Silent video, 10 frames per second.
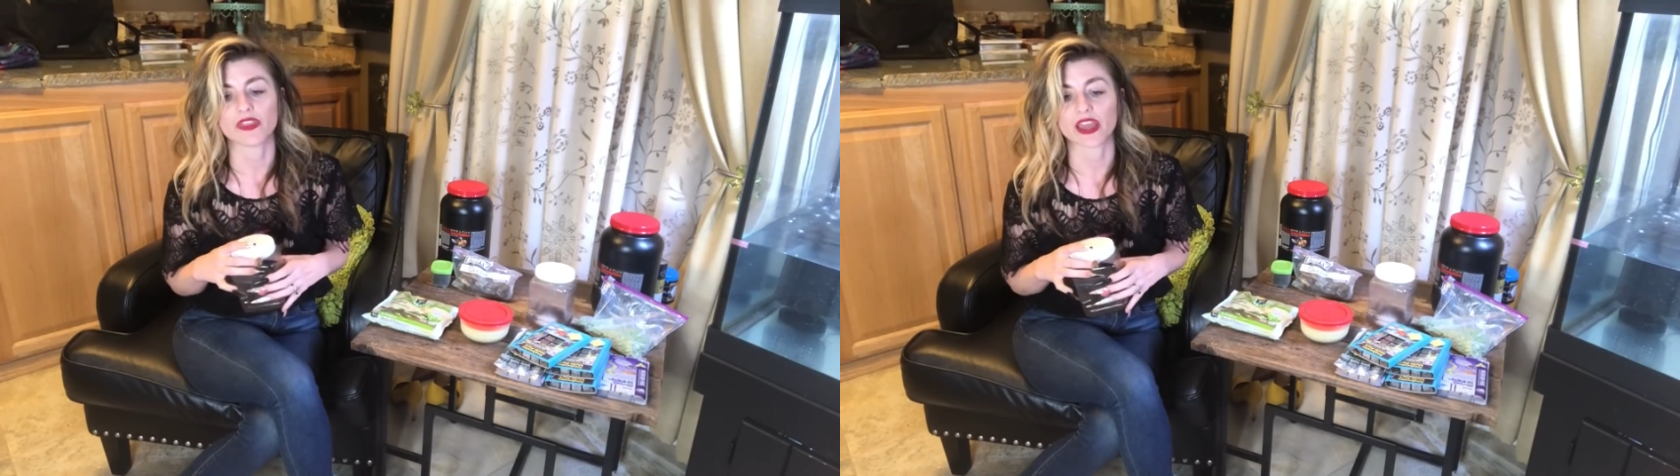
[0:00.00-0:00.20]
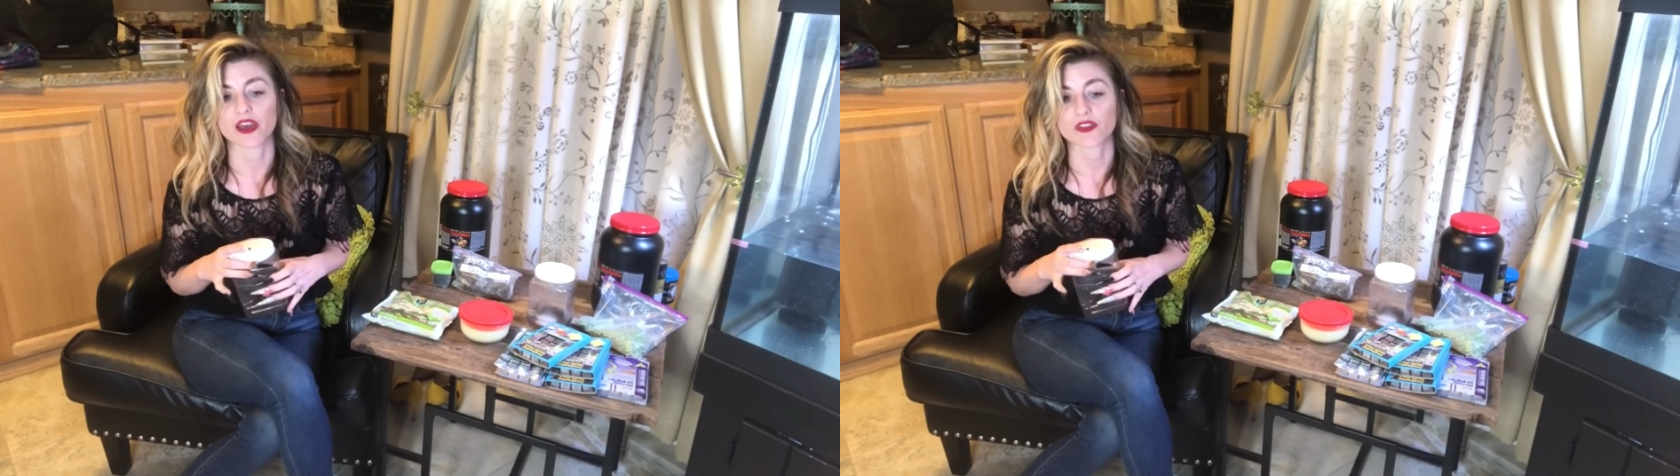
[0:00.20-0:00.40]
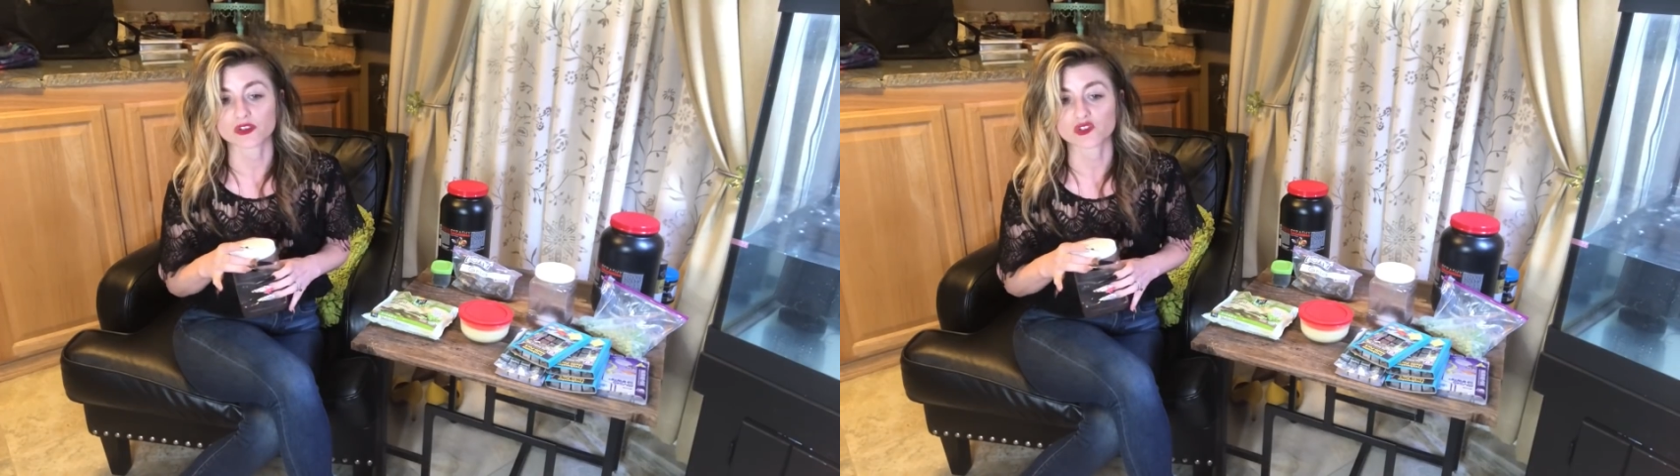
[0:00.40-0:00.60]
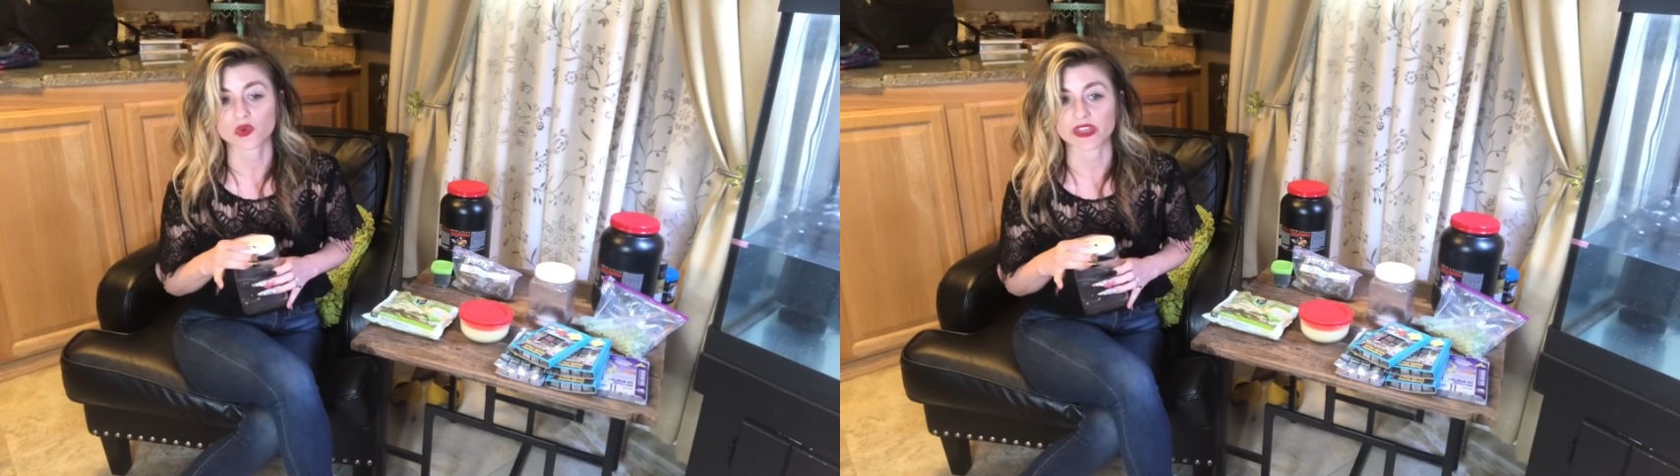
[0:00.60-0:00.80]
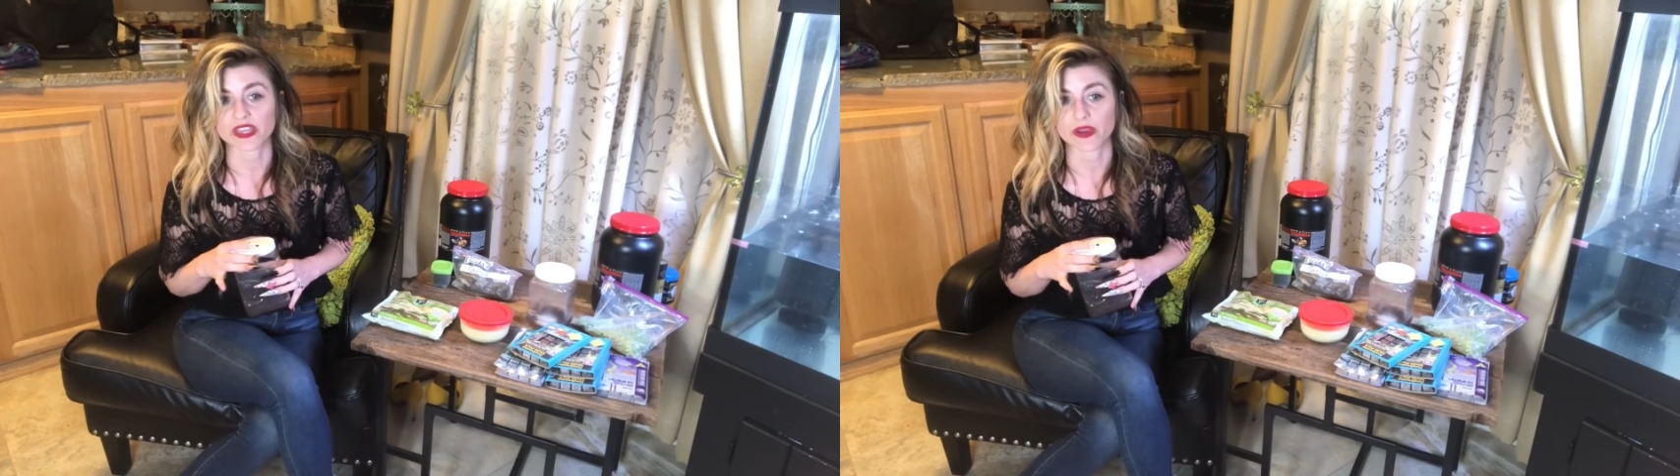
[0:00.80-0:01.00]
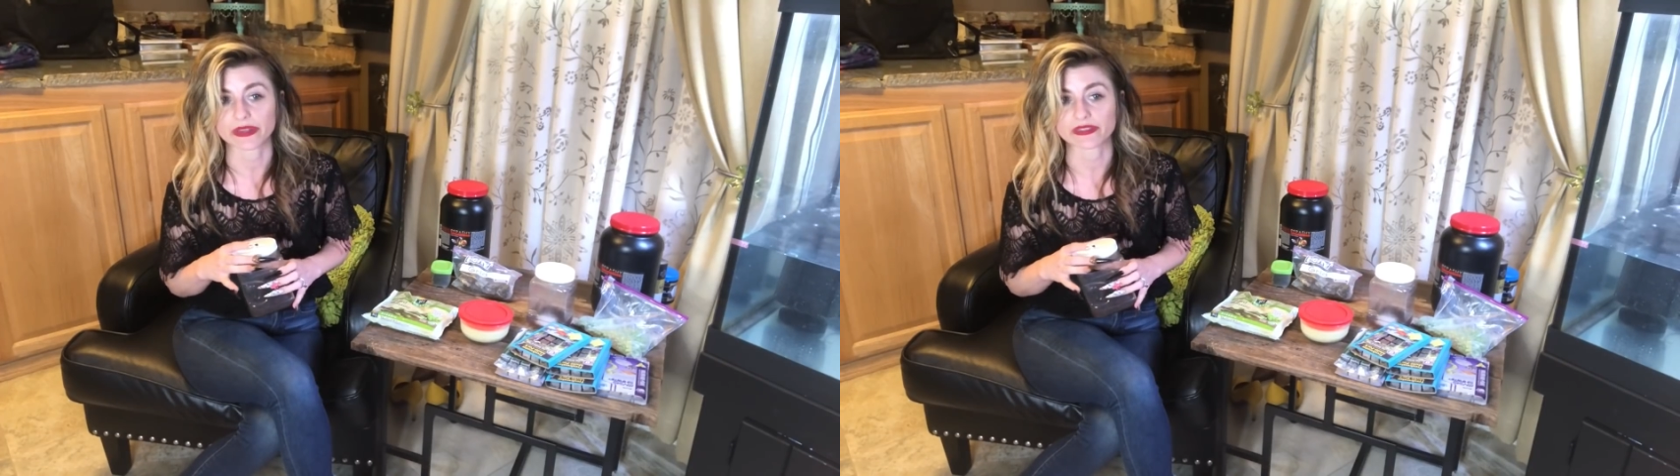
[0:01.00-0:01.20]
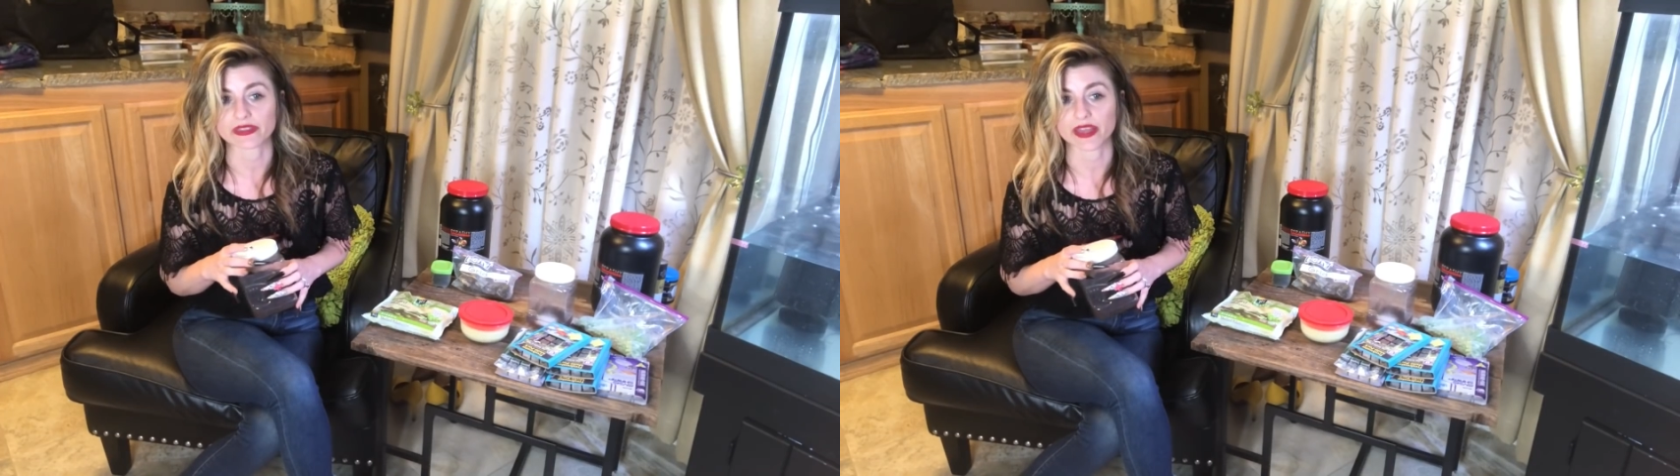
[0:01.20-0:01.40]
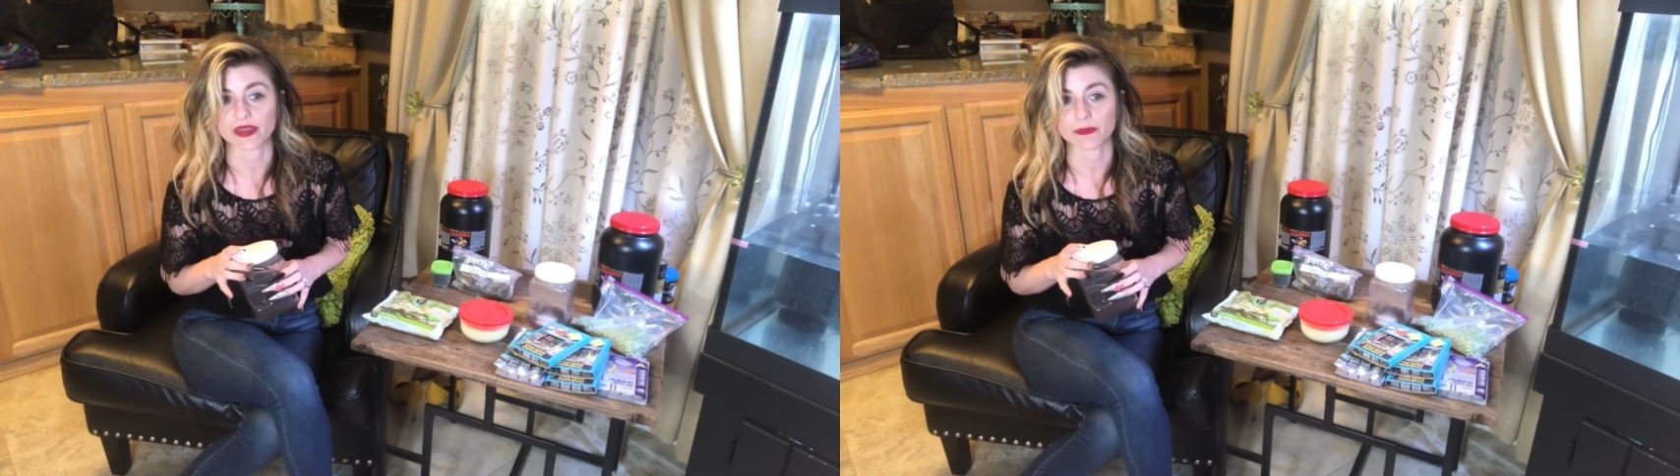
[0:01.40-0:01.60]
The other store that carries
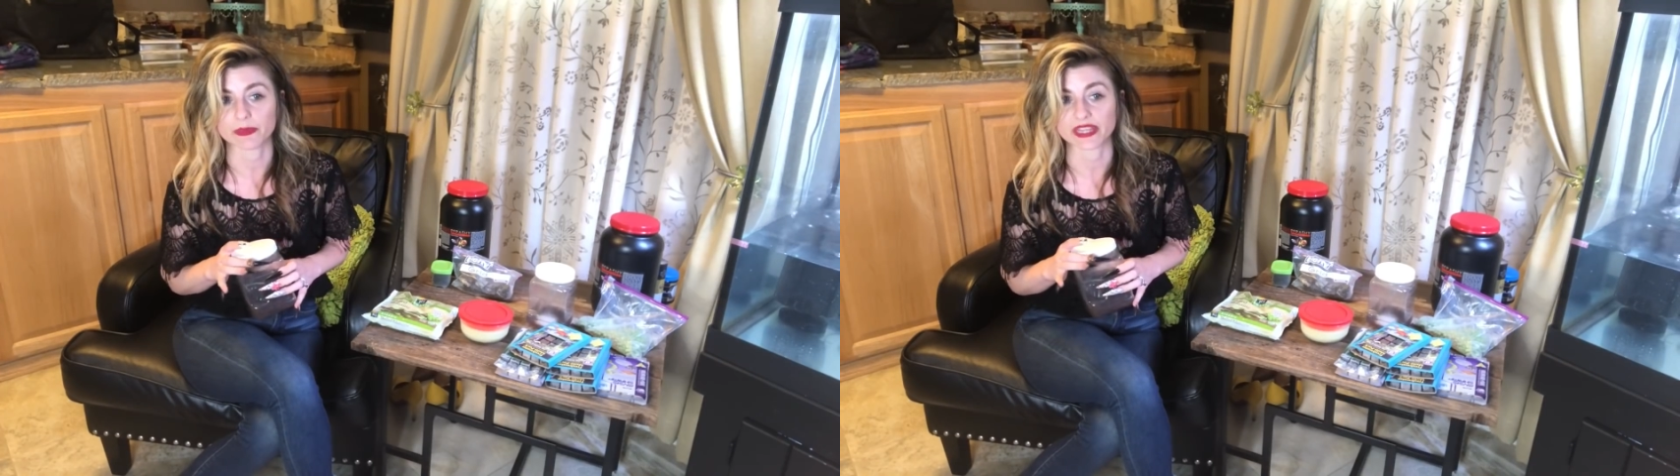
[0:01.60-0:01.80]
them,